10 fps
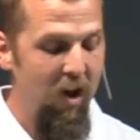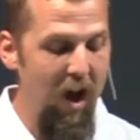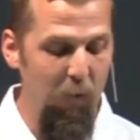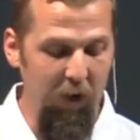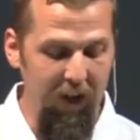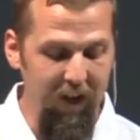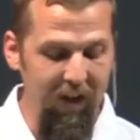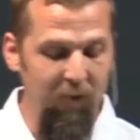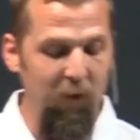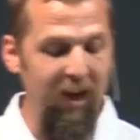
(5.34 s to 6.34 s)
uh, we're
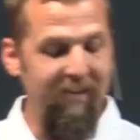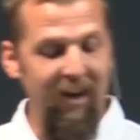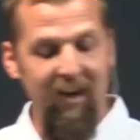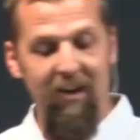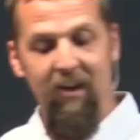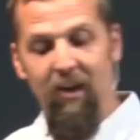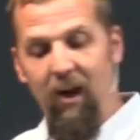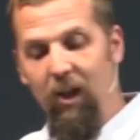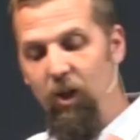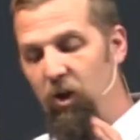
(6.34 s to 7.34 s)
gonna we're gonna take a,
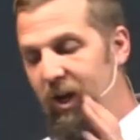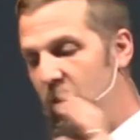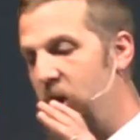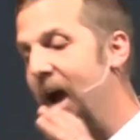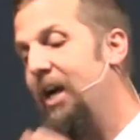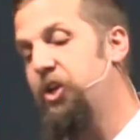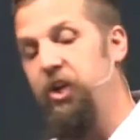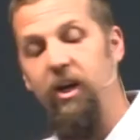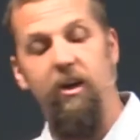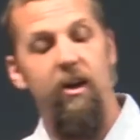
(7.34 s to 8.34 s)
a little
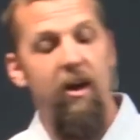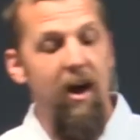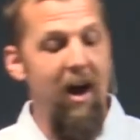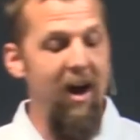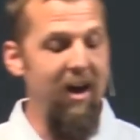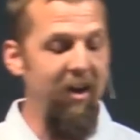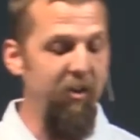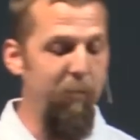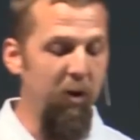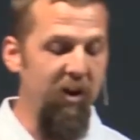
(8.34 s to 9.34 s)
interaction uh, in
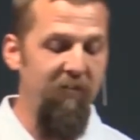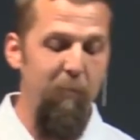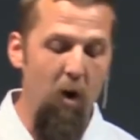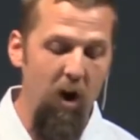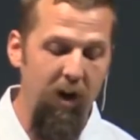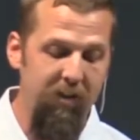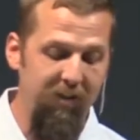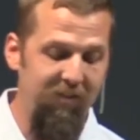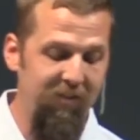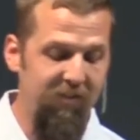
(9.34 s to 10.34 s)
the book of Mark.
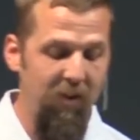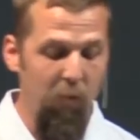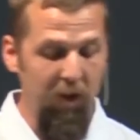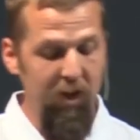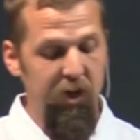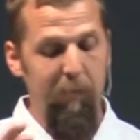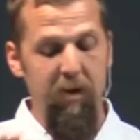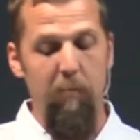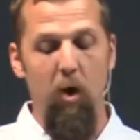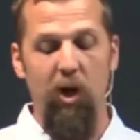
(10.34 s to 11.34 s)
This is we're gonna jump
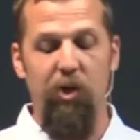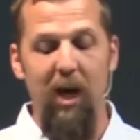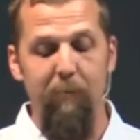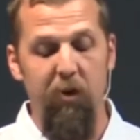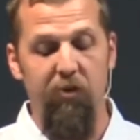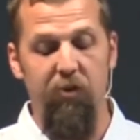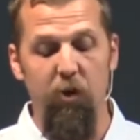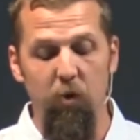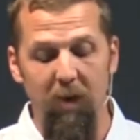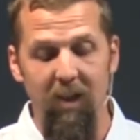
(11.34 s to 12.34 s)
into Mark chapter
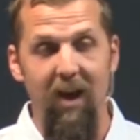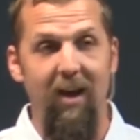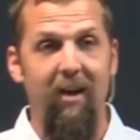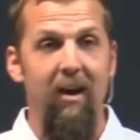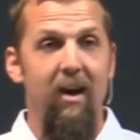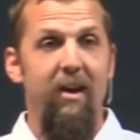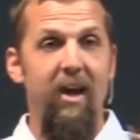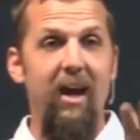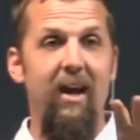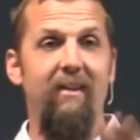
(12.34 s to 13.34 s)
two, and like
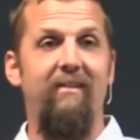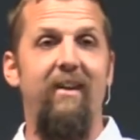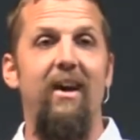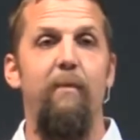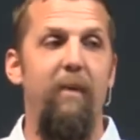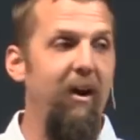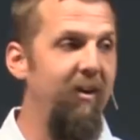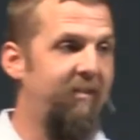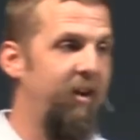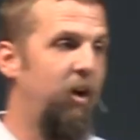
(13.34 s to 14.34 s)
Nate had said,
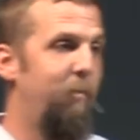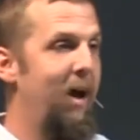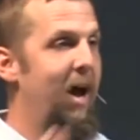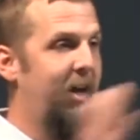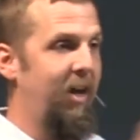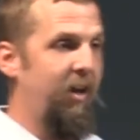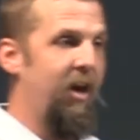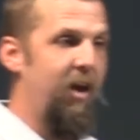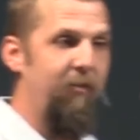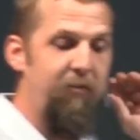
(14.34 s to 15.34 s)
Barry's gonna go back and
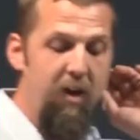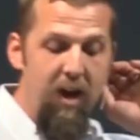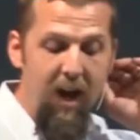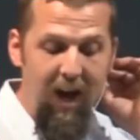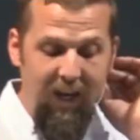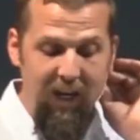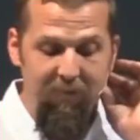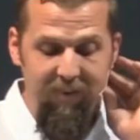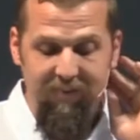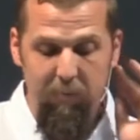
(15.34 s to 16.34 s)
kind of uh, give
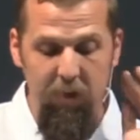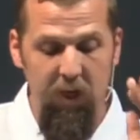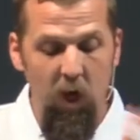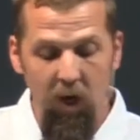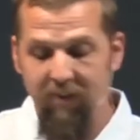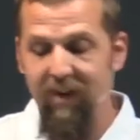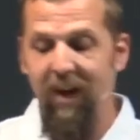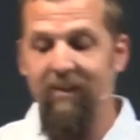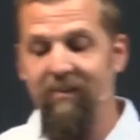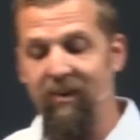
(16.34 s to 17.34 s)
us some of the
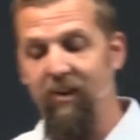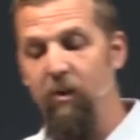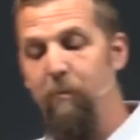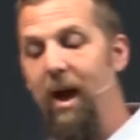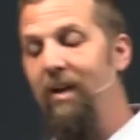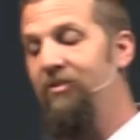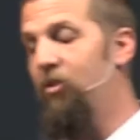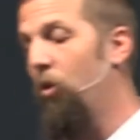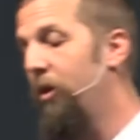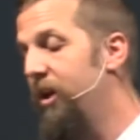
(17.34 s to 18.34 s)
context and the
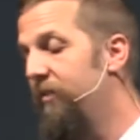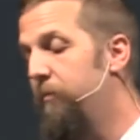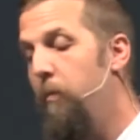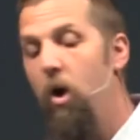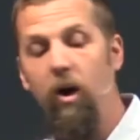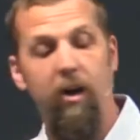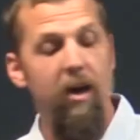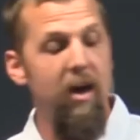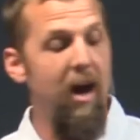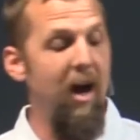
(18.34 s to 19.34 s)
backstory of Mark
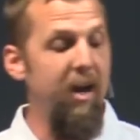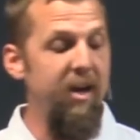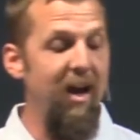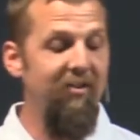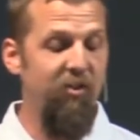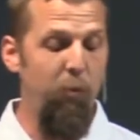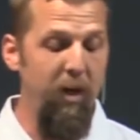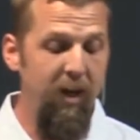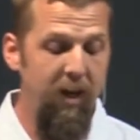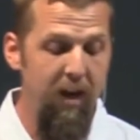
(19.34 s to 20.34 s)
uh, next
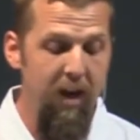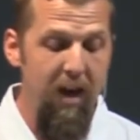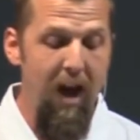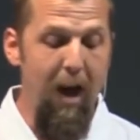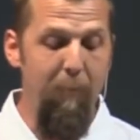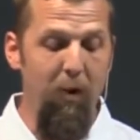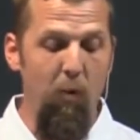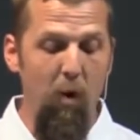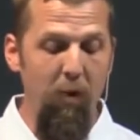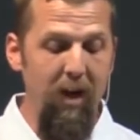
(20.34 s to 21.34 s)
week. Uh, but
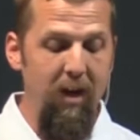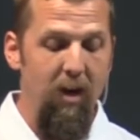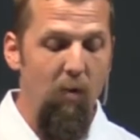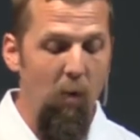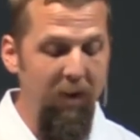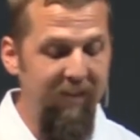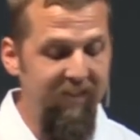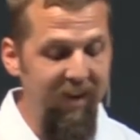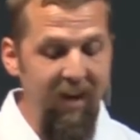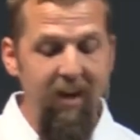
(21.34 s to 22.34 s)
what we what we
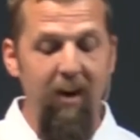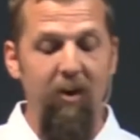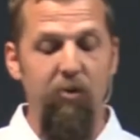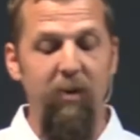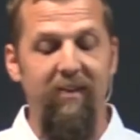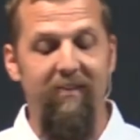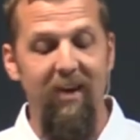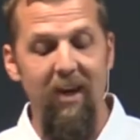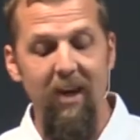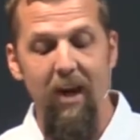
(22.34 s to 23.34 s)
see here is we
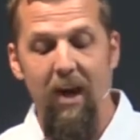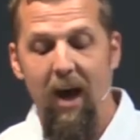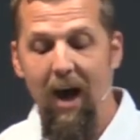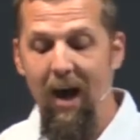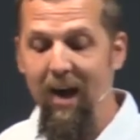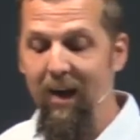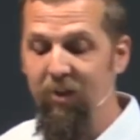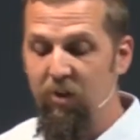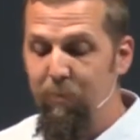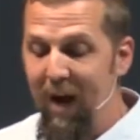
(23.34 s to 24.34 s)
see in
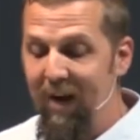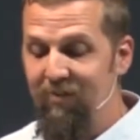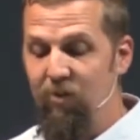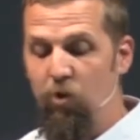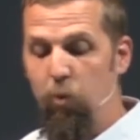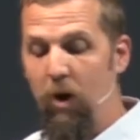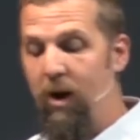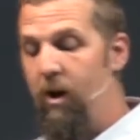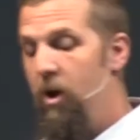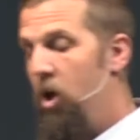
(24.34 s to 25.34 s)
this passage
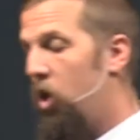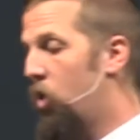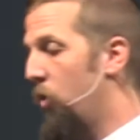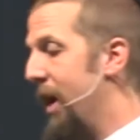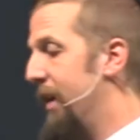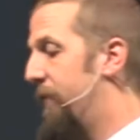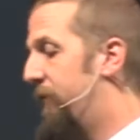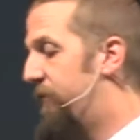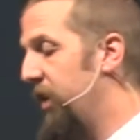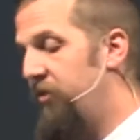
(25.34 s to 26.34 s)
where great
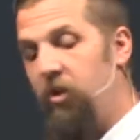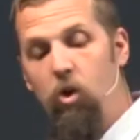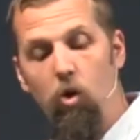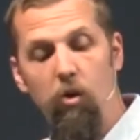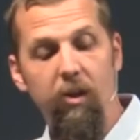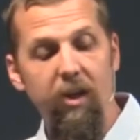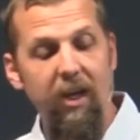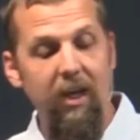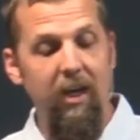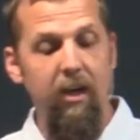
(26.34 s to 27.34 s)
physical
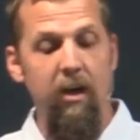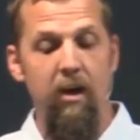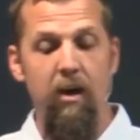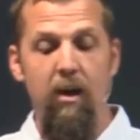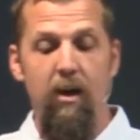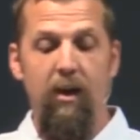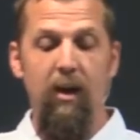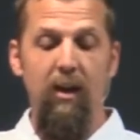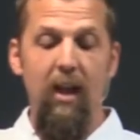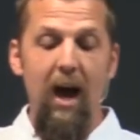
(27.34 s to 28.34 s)
need
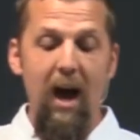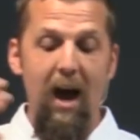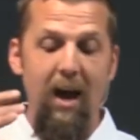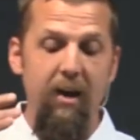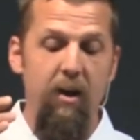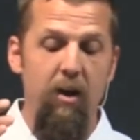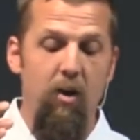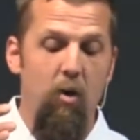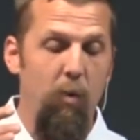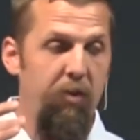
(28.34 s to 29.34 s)
collide
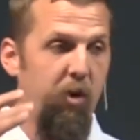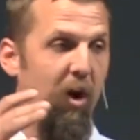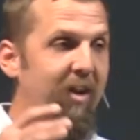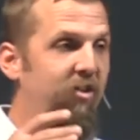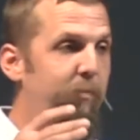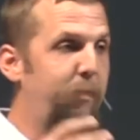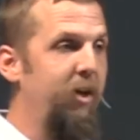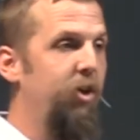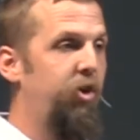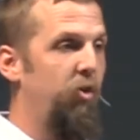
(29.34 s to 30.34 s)
with great
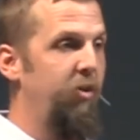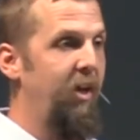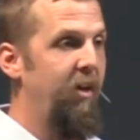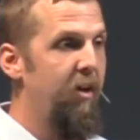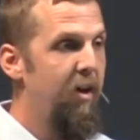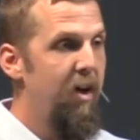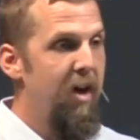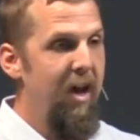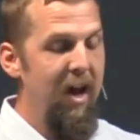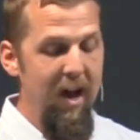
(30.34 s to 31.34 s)
spiritual need.
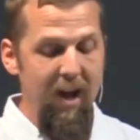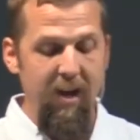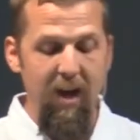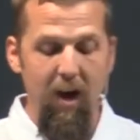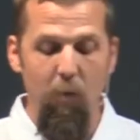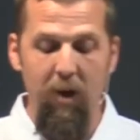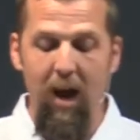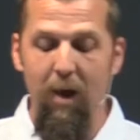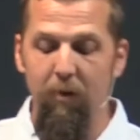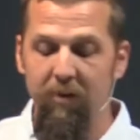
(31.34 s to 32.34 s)
And when
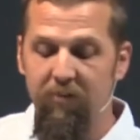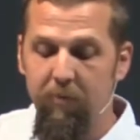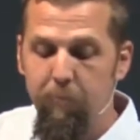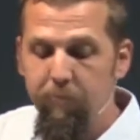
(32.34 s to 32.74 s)
I was